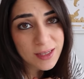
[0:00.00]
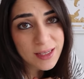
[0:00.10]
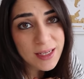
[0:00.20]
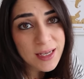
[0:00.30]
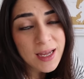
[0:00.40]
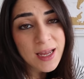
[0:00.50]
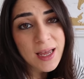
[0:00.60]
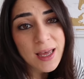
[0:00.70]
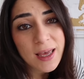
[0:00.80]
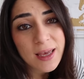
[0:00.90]
like
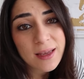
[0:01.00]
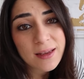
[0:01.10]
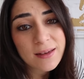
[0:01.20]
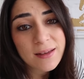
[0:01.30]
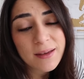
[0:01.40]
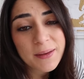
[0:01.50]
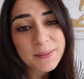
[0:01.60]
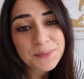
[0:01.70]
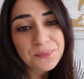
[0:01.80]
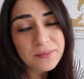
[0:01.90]
and
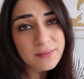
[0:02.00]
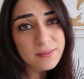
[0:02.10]
um,